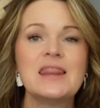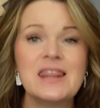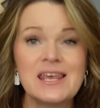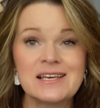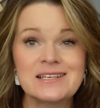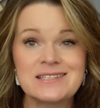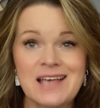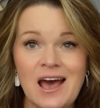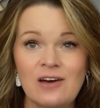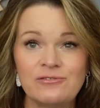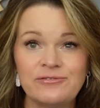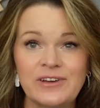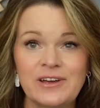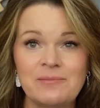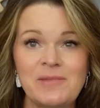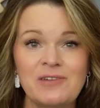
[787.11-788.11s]
This
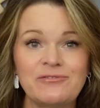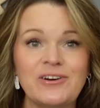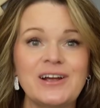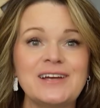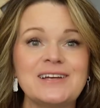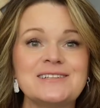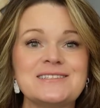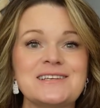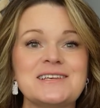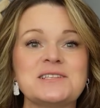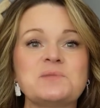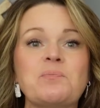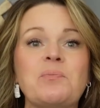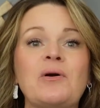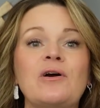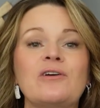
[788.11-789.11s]
outfit, my friends,
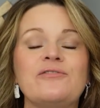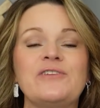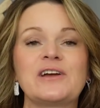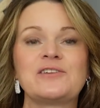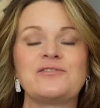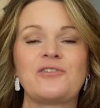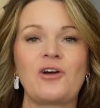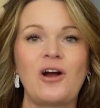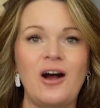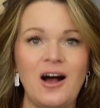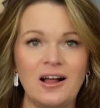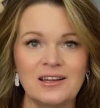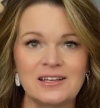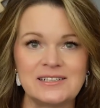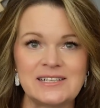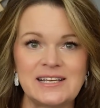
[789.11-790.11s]
is perfect for a
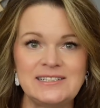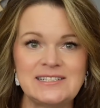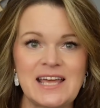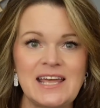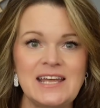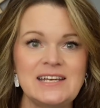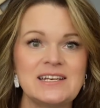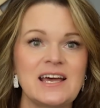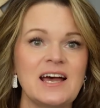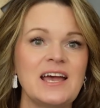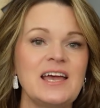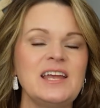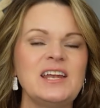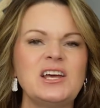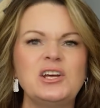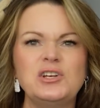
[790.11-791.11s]
holiday date
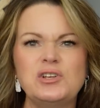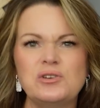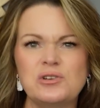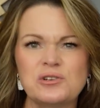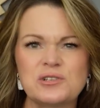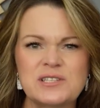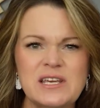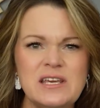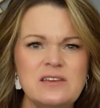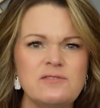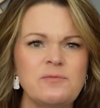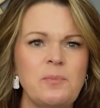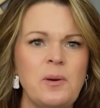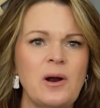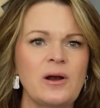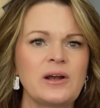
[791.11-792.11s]
night, a New Year's
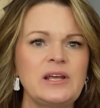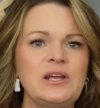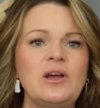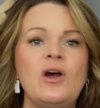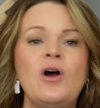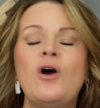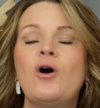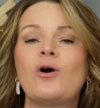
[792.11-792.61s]
Eve party,